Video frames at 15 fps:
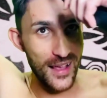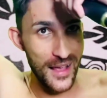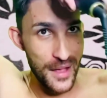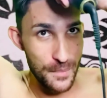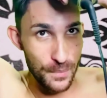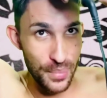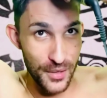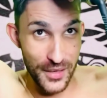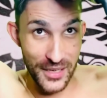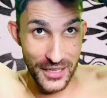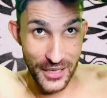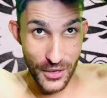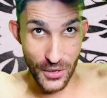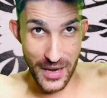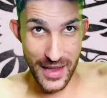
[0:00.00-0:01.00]
burning
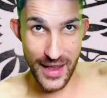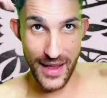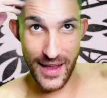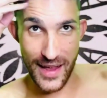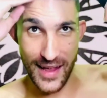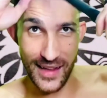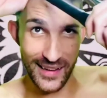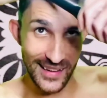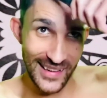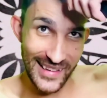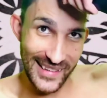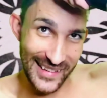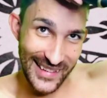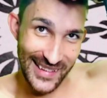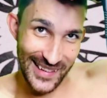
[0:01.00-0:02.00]
your
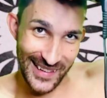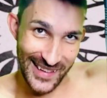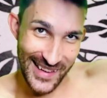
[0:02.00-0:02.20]
hair.